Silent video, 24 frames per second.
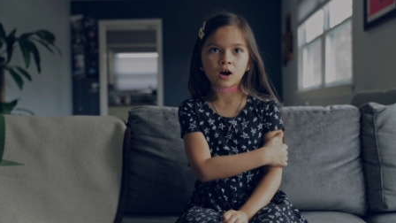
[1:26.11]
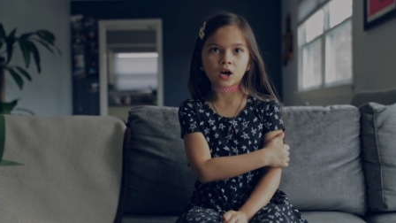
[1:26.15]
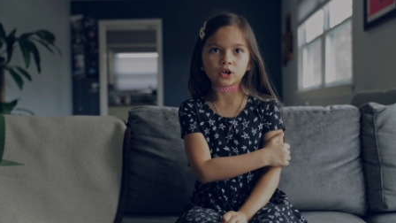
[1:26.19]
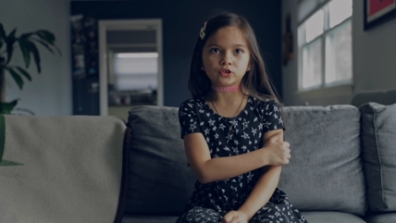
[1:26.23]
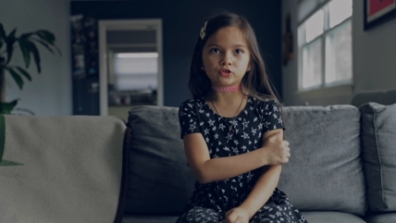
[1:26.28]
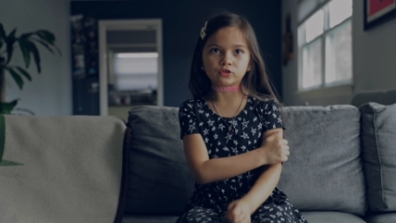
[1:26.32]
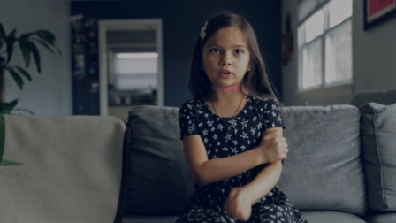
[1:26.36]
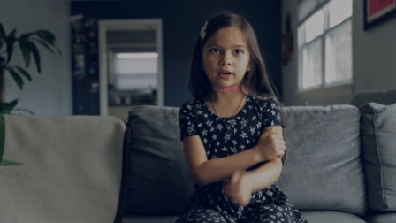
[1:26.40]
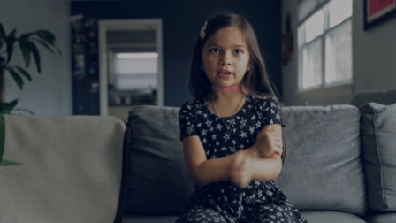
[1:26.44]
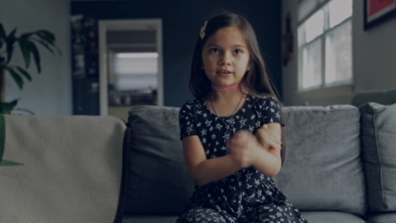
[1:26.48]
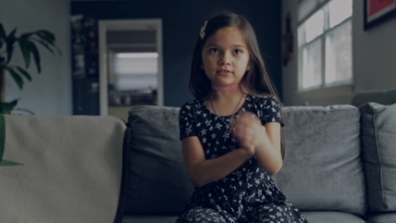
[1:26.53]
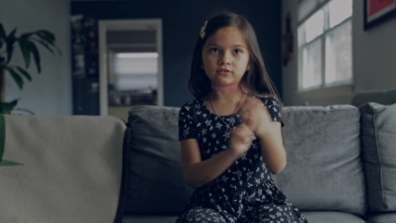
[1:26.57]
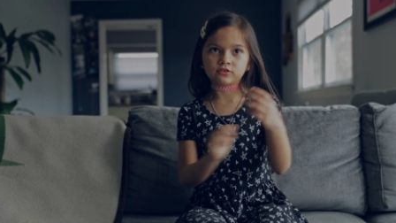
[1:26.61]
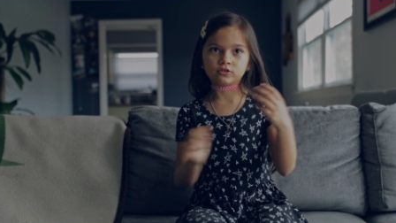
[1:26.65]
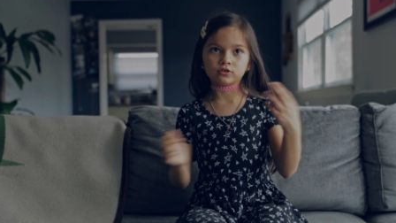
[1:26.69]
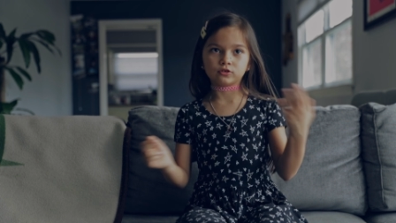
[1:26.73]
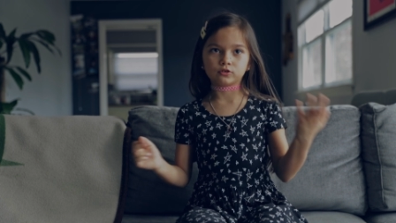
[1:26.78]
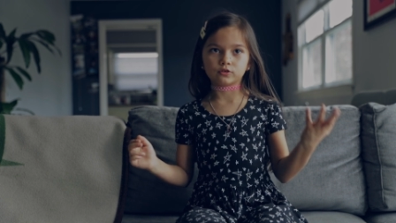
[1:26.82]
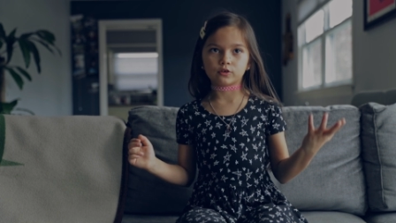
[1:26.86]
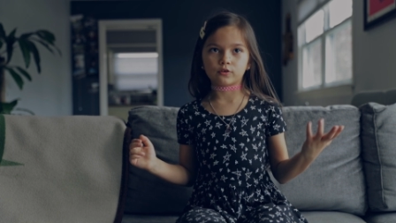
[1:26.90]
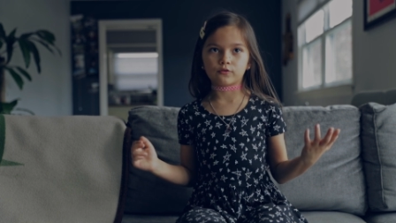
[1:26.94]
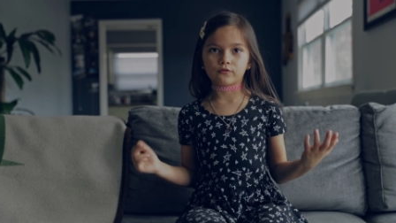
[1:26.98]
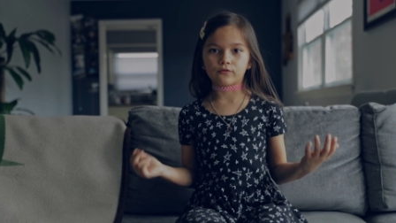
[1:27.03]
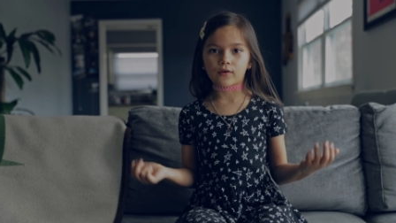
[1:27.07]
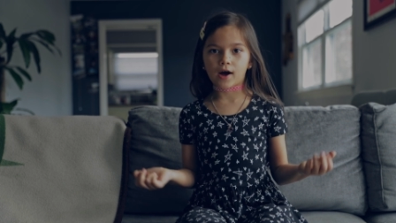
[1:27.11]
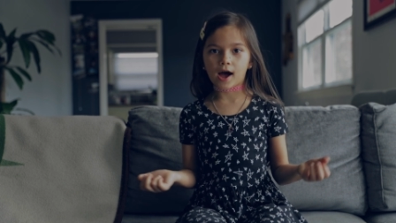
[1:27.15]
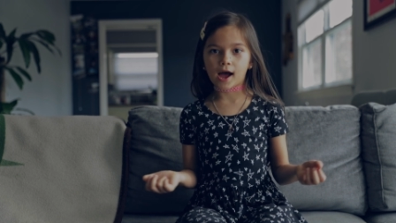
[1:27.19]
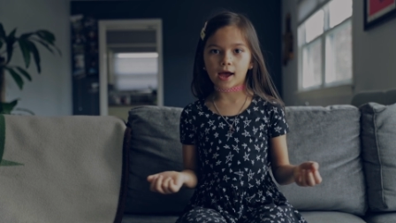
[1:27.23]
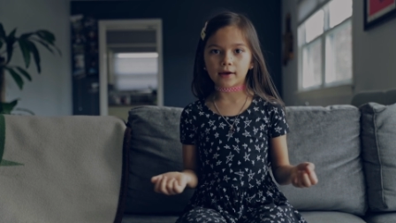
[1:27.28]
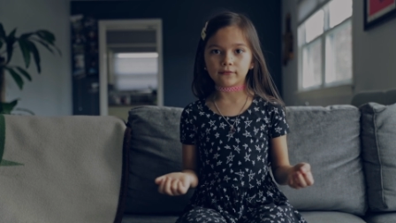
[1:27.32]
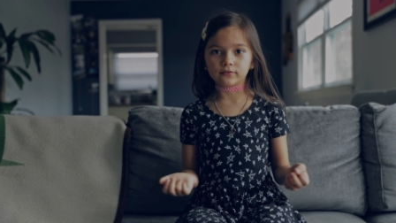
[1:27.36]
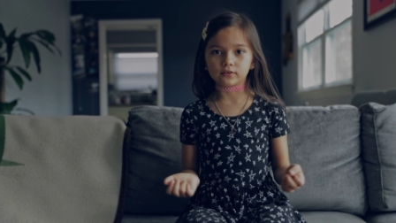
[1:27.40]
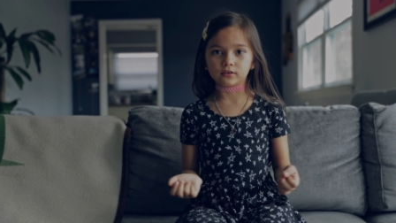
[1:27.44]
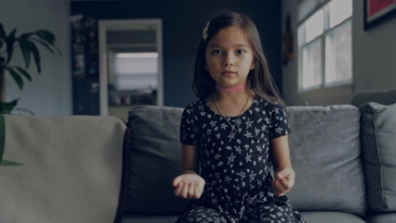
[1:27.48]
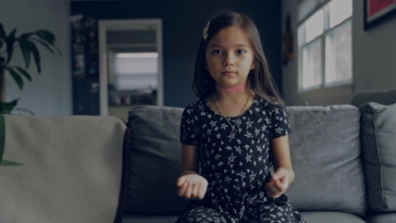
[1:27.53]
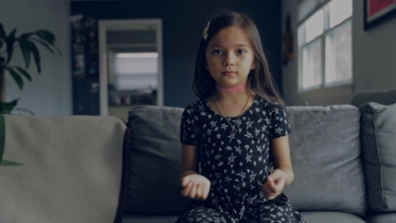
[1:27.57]
are trying to
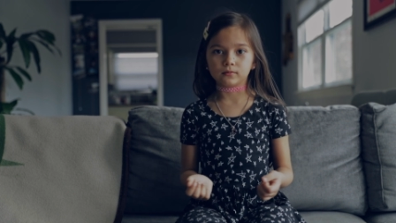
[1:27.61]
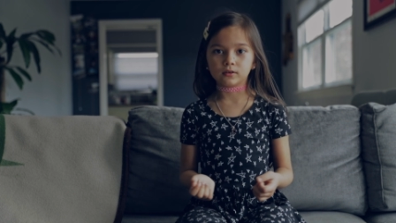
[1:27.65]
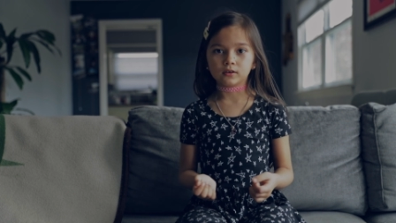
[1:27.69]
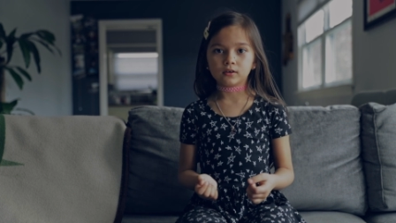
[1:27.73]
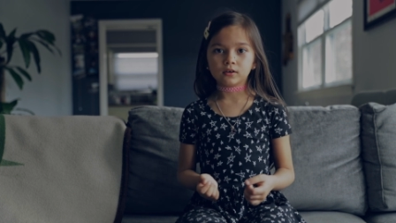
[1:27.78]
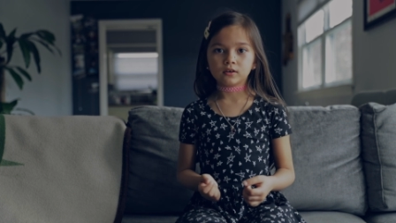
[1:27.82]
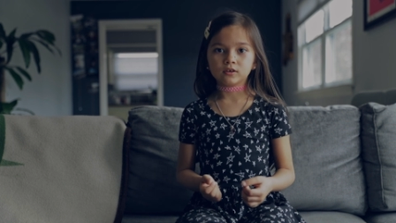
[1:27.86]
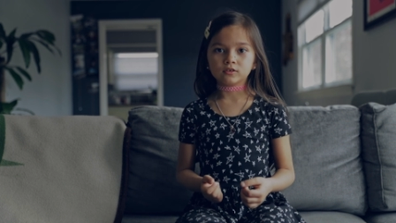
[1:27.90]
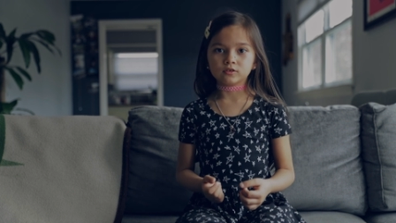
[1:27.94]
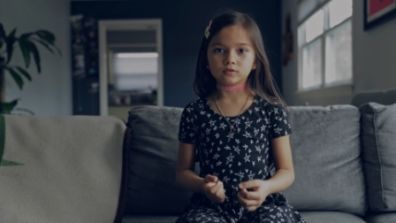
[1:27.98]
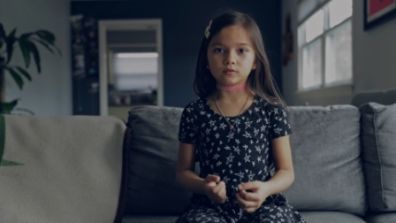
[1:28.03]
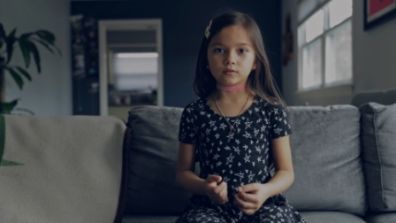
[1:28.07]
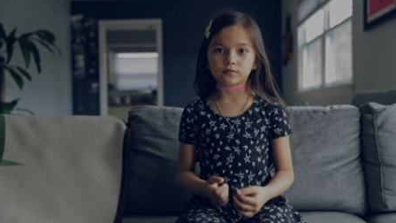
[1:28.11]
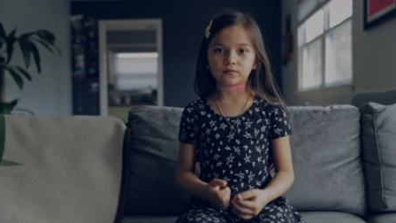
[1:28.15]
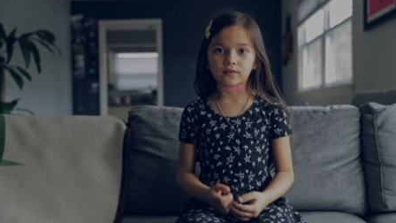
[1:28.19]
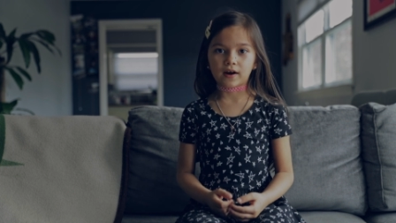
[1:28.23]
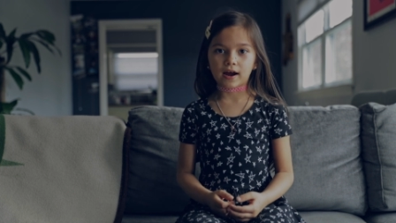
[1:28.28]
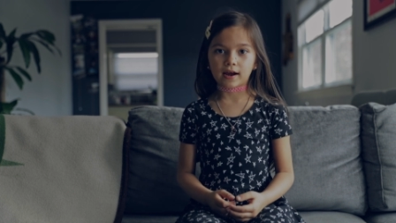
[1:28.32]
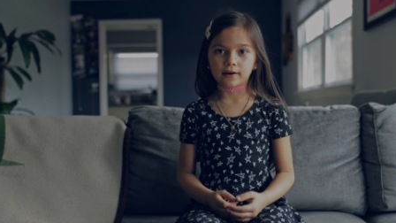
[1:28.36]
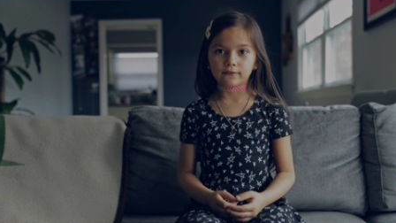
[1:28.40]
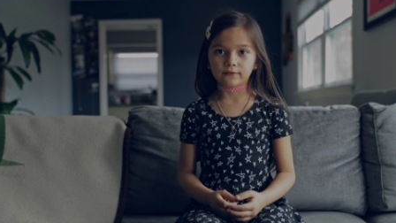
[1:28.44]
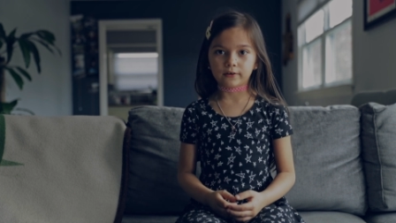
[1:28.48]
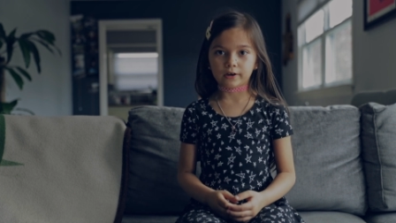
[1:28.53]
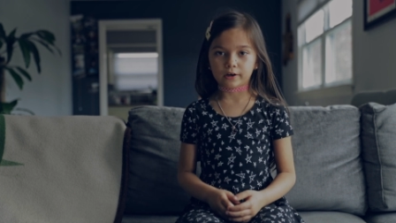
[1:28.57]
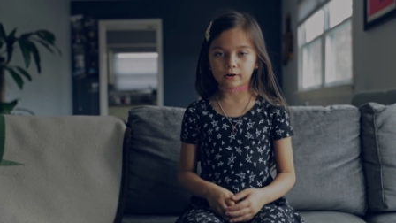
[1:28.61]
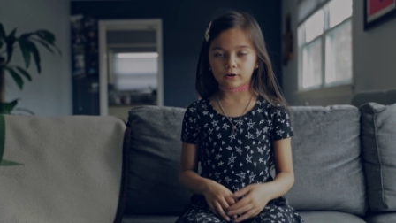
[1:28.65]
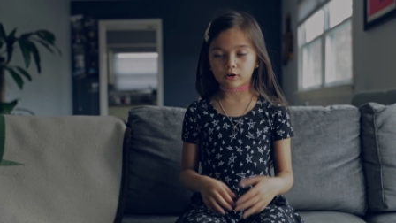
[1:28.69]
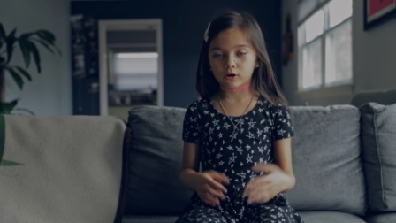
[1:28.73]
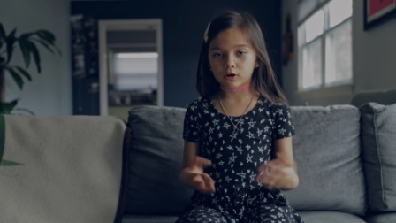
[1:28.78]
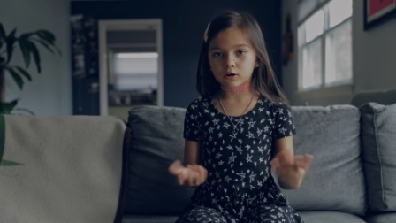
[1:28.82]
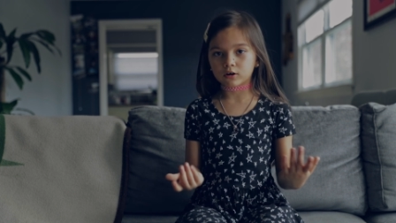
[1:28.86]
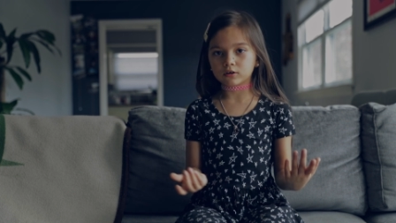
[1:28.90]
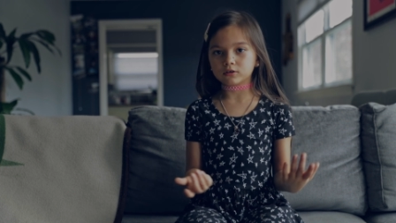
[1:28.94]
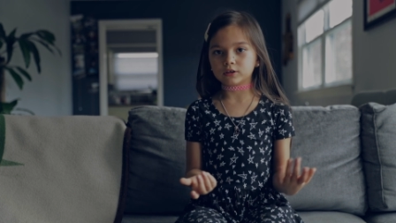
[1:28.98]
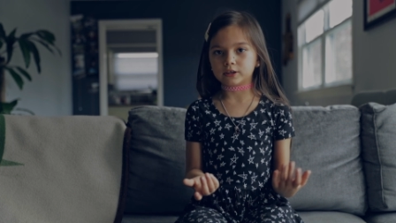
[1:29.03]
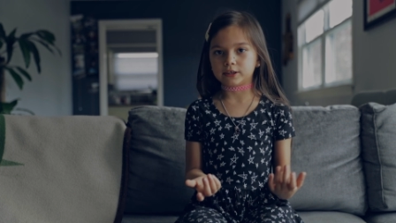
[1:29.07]
survive and surviving
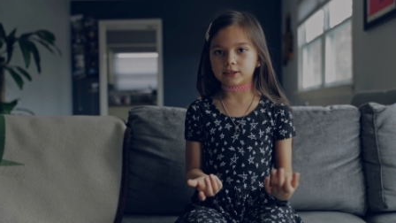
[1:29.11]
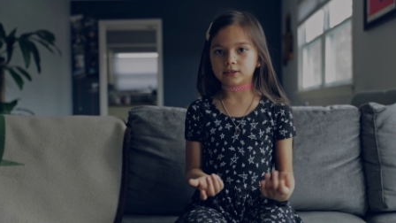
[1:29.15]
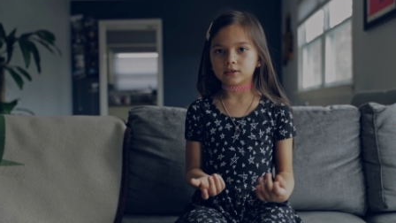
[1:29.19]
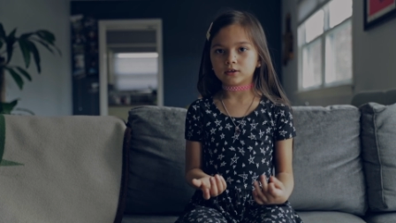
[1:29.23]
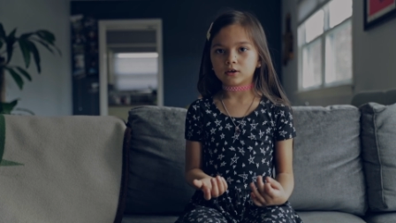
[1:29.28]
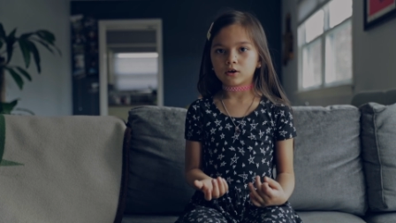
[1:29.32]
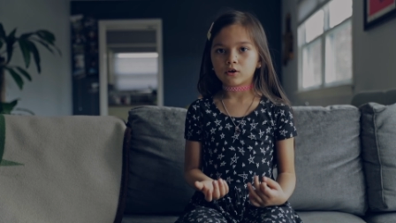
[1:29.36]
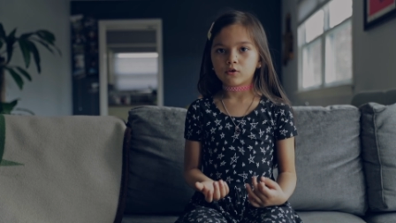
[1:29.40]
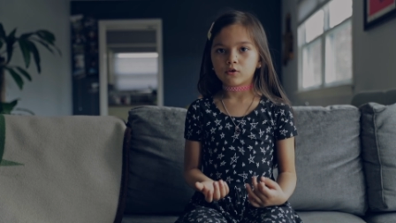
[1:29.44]
early,